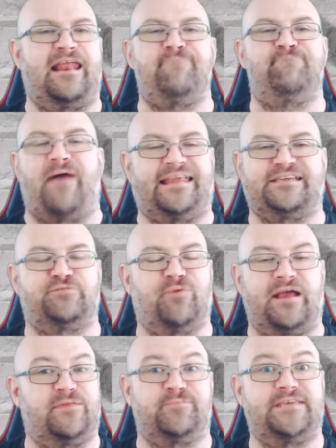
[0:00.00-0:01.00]
in a balanced
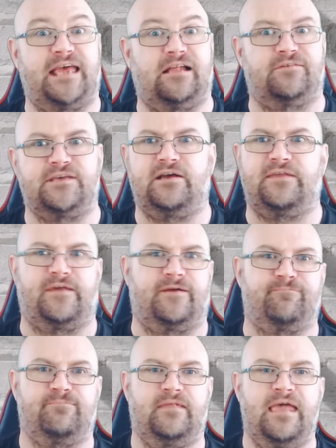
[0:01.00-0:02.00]
way themselves either.